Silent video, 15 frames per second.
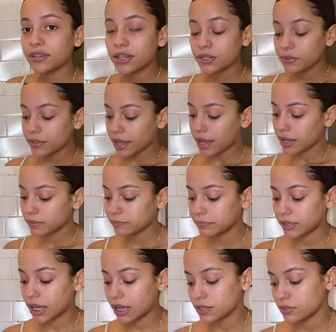I do that,
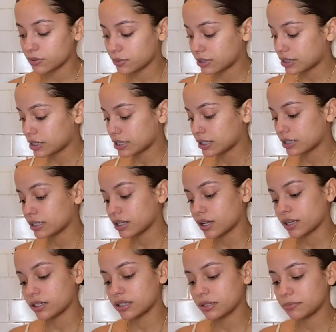I use this
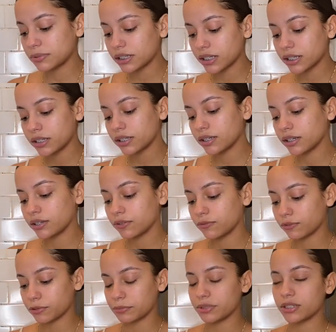uh, deep clean
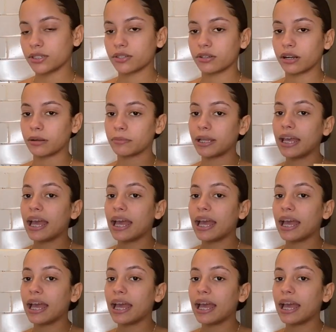foaming scrub.